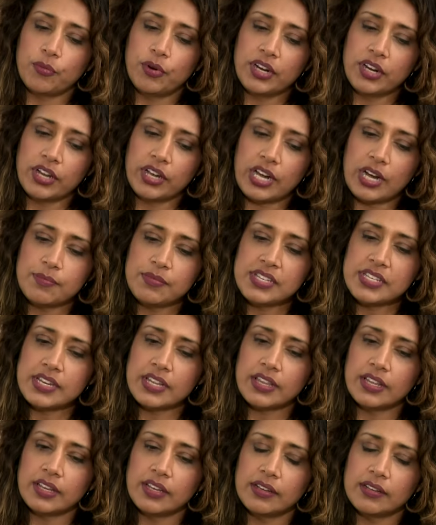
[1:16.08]
When it comes
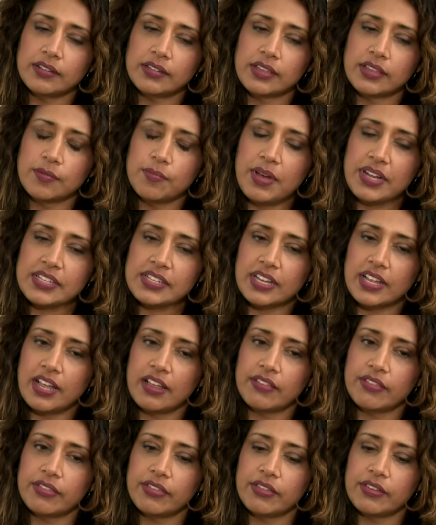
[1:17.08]
to the, the mental
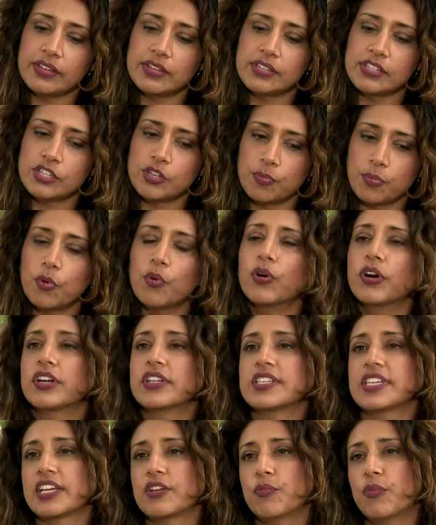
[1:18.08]
health
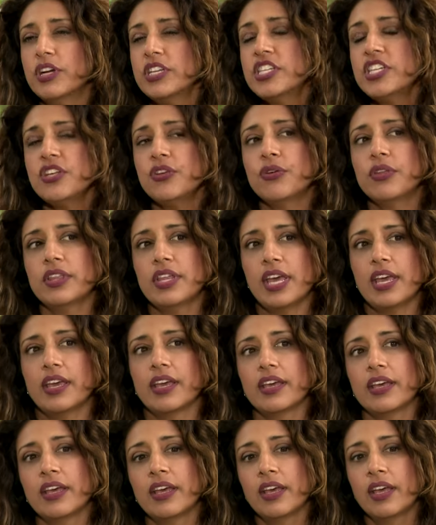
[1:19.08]
supports, like what do you
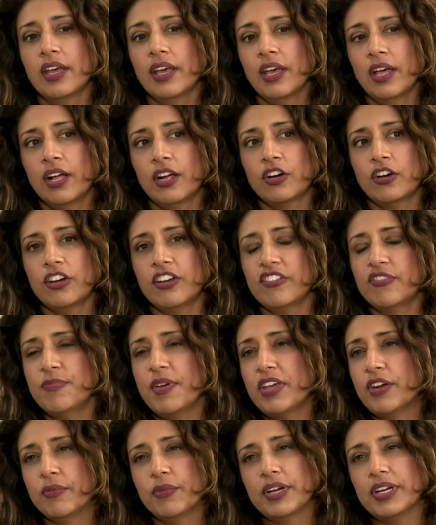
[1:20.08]
think could have
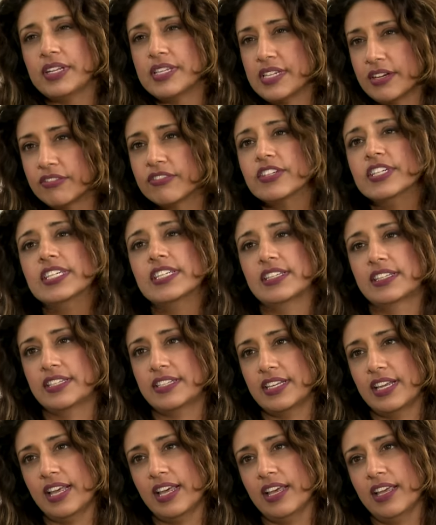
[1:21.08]
made a real
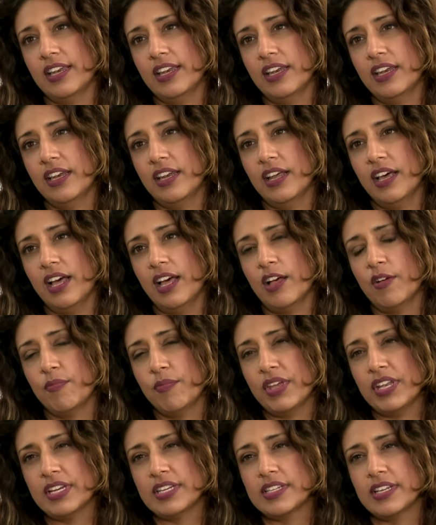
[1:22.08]
difference in,
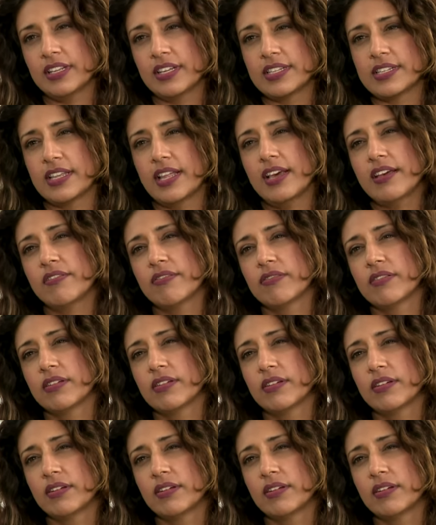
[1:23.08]
um, in Attila's life?